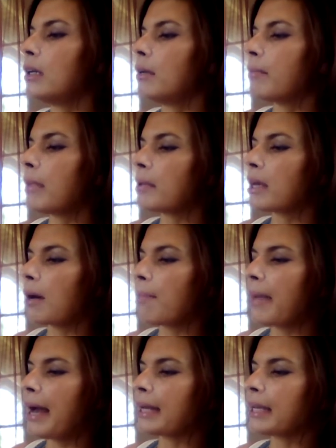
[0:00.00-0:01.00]
maybe come
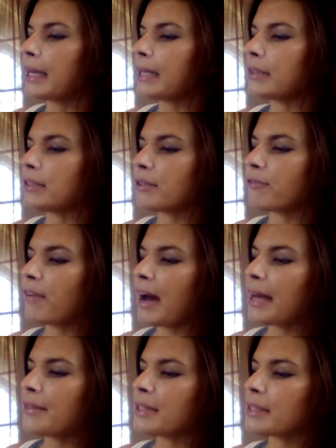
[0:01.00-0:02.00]
back in and
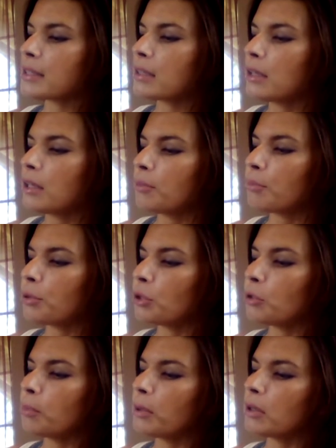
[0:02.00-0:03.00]
define this
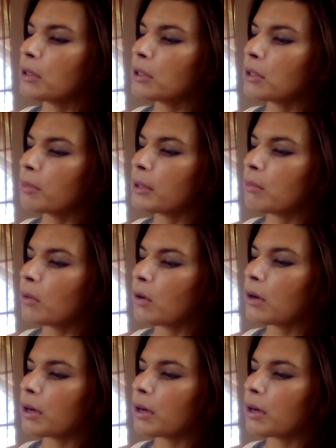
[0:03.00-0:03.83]
pupil a little bit more,